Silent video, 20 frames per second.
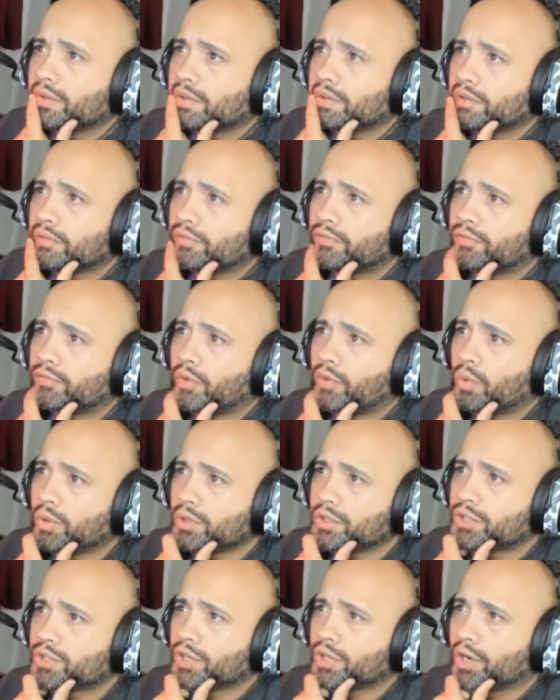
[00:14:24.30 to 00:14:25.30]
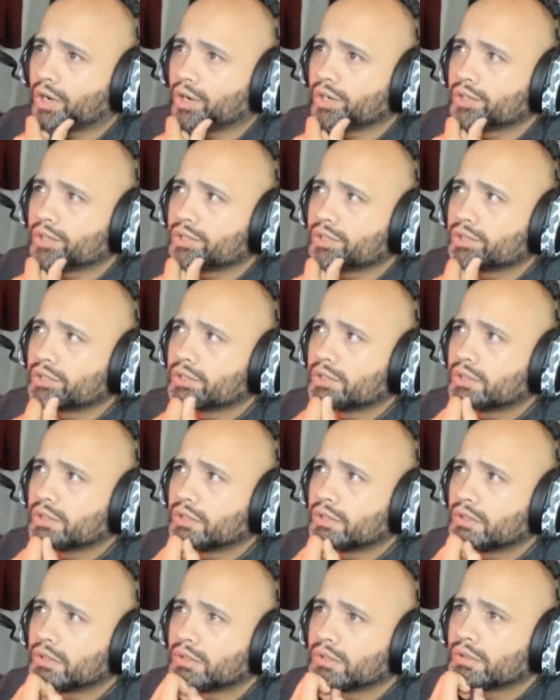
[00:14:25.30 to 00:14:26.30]
4 charge.
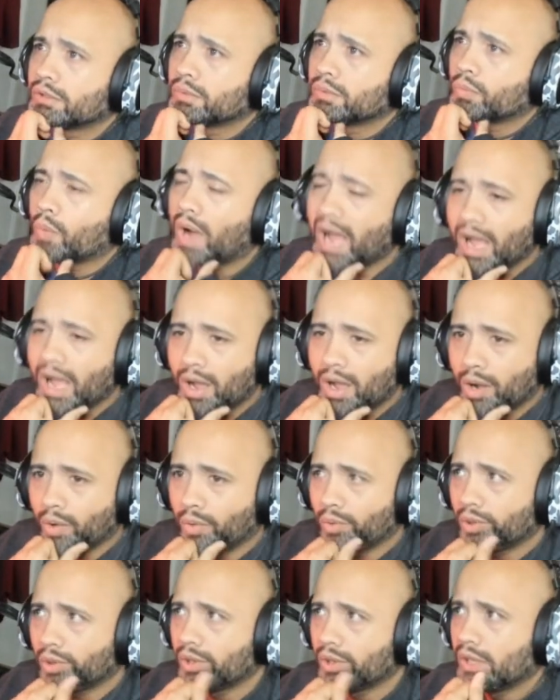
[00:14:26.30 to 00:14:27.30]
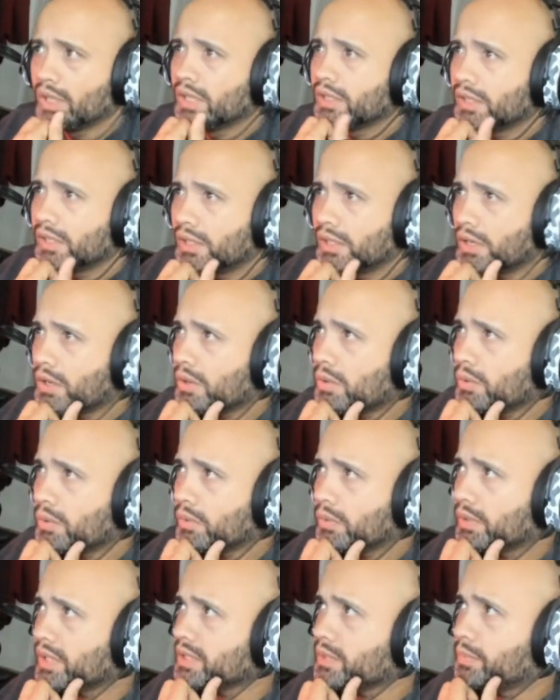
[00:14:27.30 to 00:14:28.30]
Wow. You know,
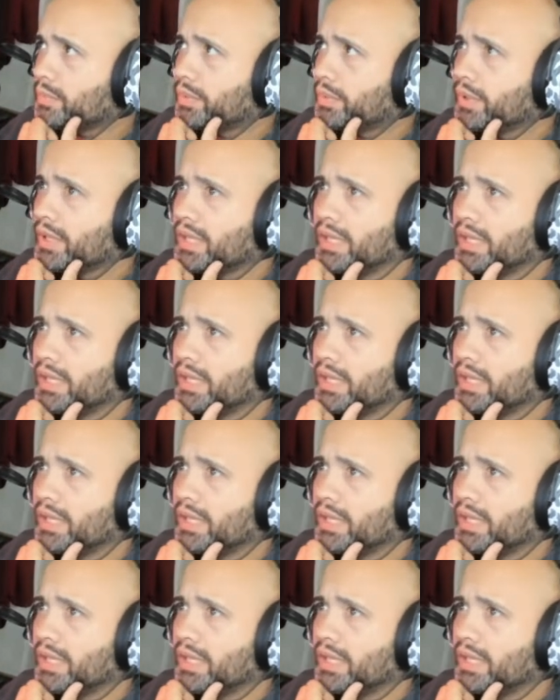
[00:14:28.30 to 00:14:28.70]
that's a pretty